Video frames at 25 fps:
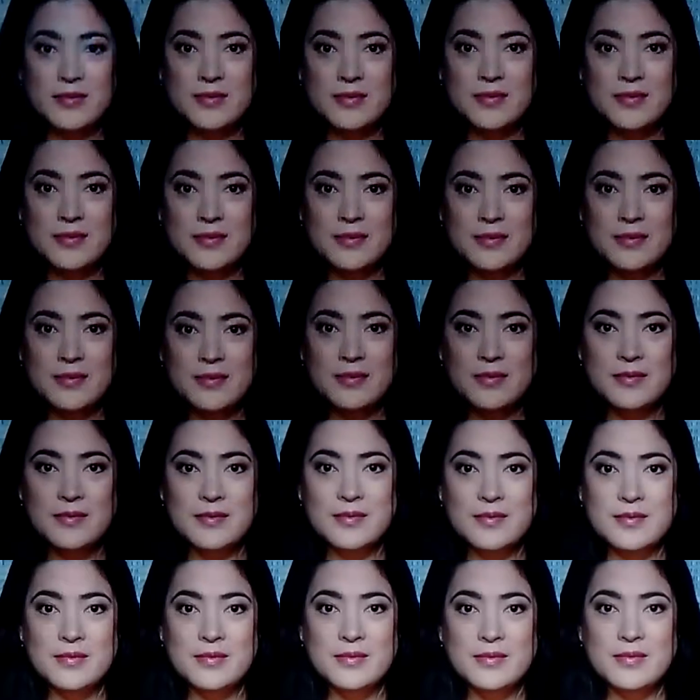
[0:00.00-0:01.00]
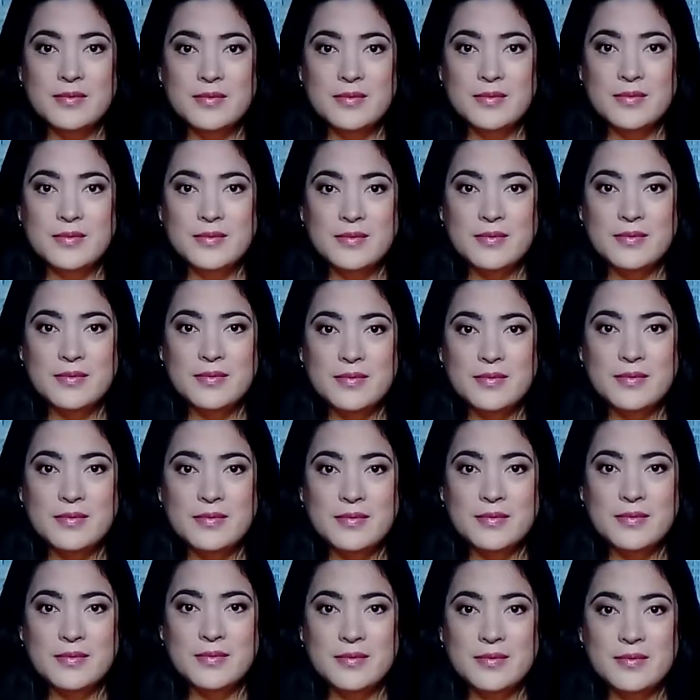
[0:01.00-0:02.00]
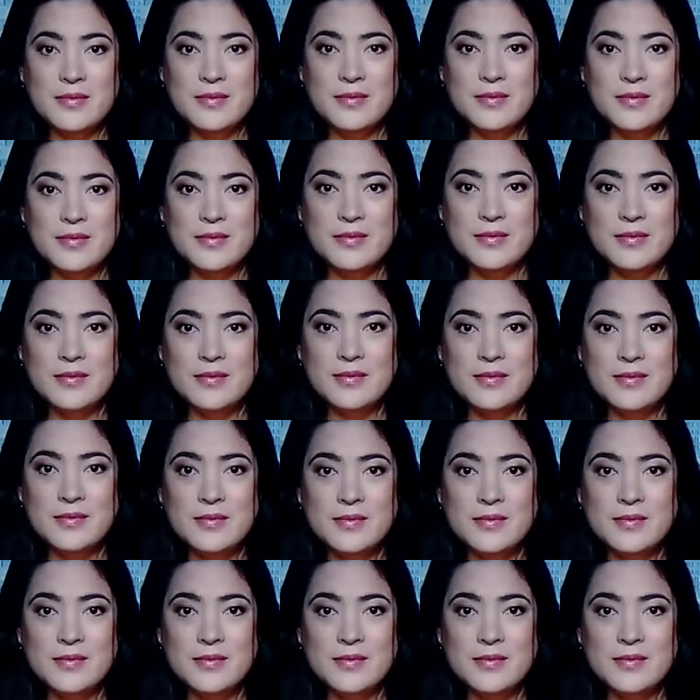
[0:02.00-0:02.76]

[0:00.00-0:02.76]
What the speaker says: This person isn't speaking.